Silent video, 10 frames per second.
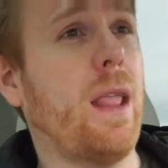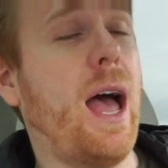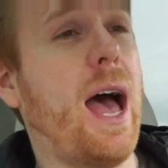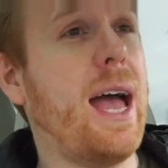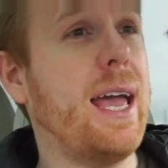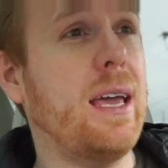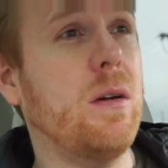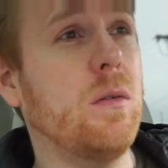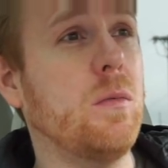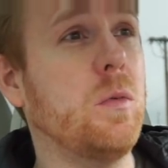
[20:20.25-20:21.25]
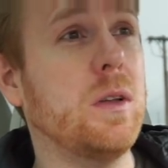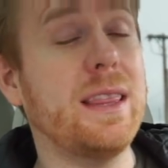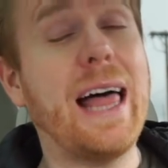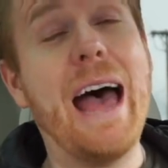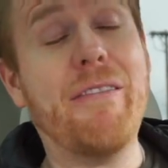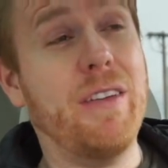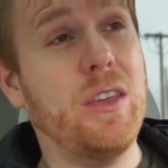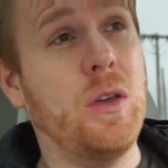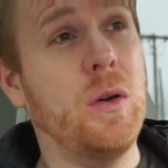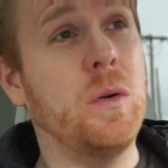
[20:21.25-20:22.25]
I would laugh
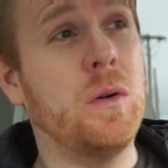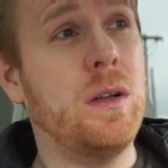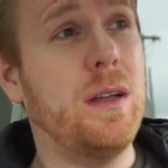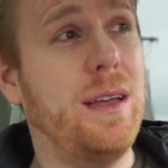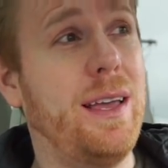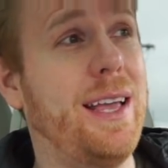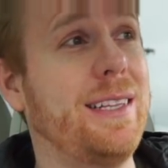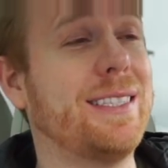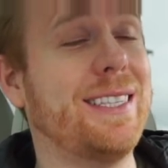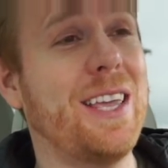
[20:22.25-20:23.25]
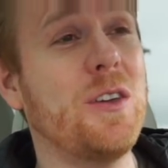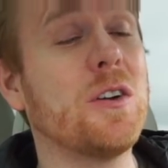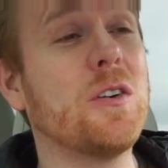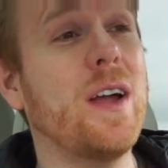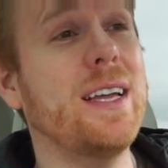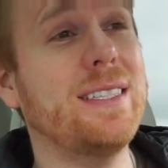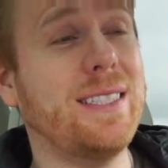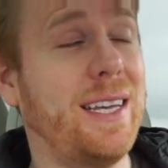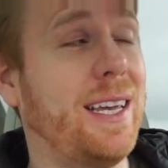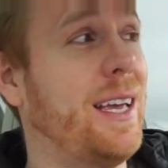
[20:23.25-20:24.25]
at you and say you're
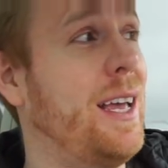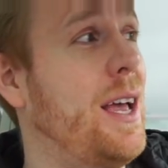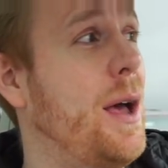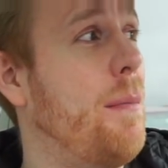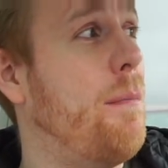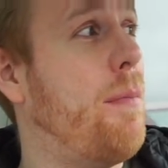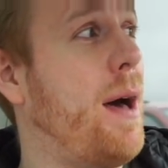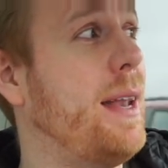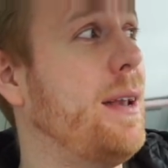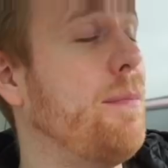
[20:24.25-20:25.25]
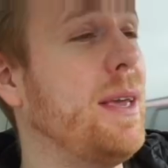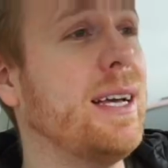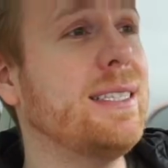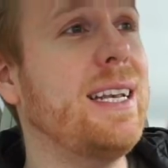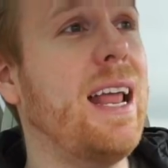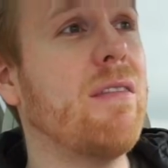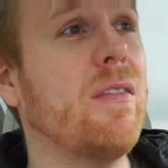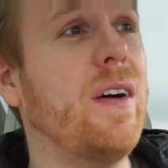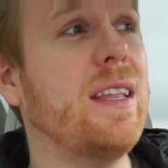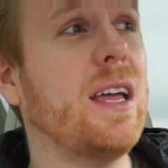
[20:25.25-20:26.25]
crazy but because it never
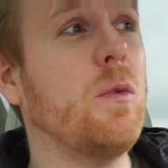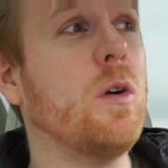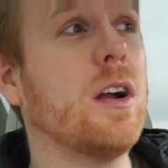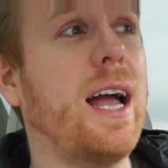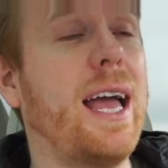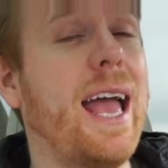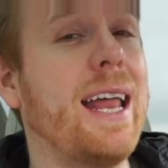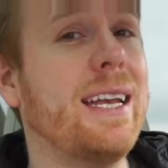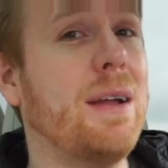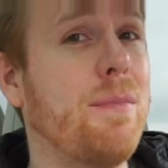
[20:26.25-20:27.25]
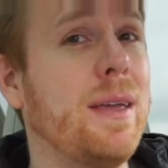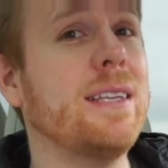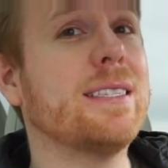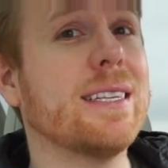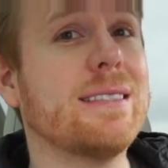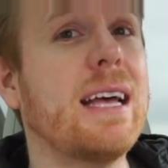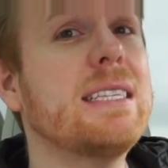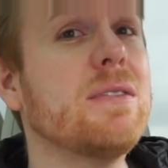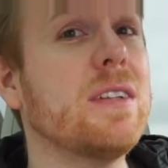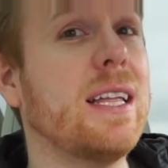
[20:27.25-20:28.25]
felt like work, I ended up being
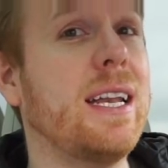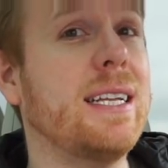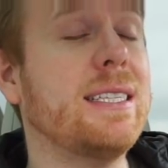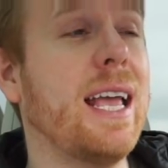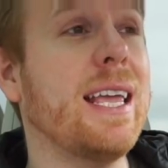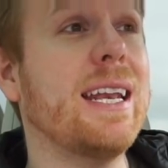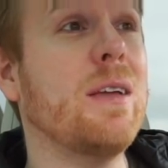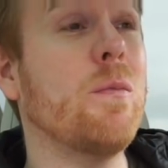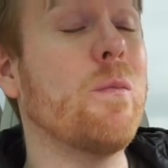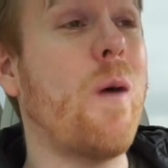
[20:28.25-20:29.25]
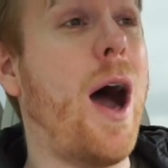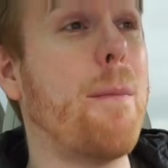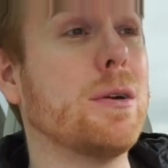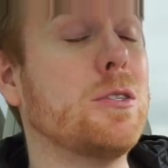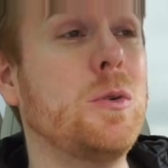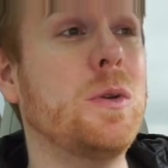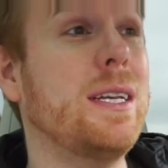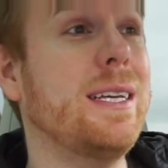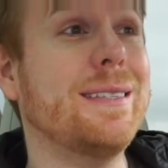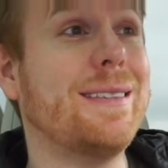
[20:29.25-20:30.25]
successful in it and getting
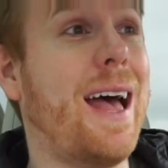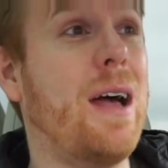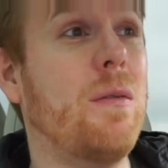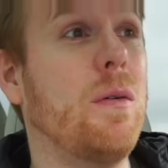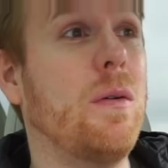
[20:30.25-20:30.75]
opportunities that